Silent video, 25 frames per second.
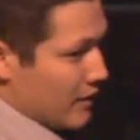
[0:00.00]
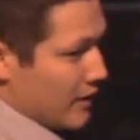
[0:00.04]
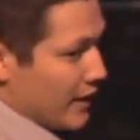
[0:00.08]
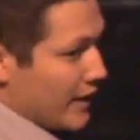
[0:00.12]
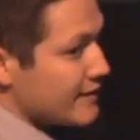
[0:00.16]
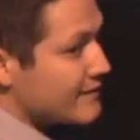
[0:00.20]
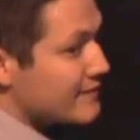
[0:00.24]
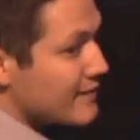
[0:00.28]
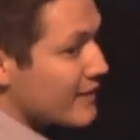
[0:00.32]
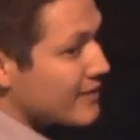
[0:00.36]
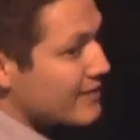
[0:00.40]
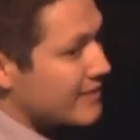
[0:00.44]

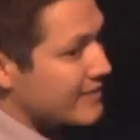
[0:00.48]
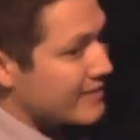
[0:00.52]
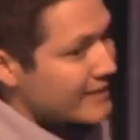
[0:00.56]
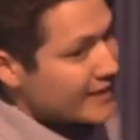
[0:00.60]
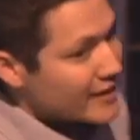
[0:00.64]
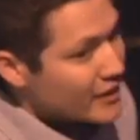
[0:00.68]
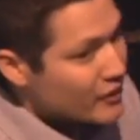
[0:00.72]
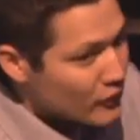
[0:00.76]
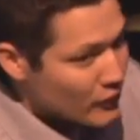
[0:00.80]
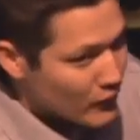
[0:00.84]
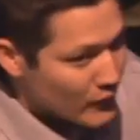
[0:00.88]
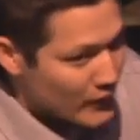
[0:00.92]
It's a
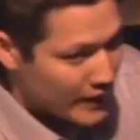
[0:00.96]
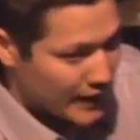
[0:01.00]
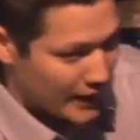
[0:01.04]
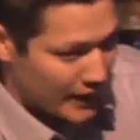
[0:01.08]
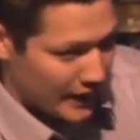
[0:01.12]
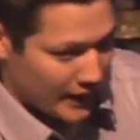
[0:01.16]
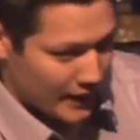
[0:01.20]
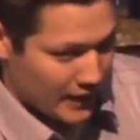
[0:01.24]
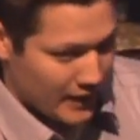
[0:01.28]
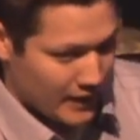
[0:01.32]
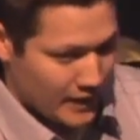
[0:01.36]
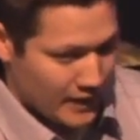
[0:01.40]

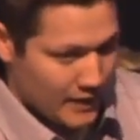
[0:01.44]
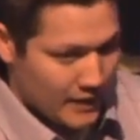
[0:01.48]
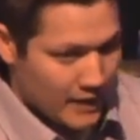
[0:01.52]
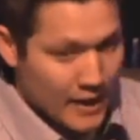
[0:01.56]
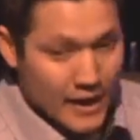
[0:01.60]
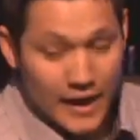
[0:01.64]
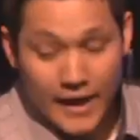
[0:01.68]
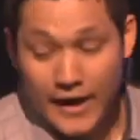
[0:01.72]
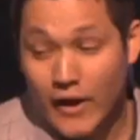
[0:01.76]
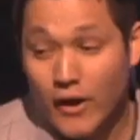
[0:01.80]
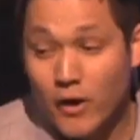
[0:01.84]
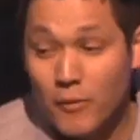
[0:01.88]
theory.
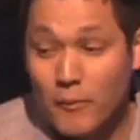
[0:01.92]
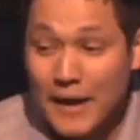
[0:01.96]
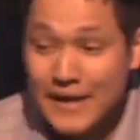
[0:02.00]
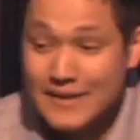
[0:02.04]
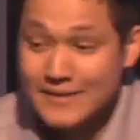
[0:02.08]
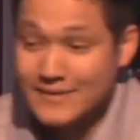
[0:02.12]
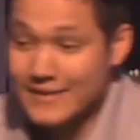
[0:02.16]
Now, am I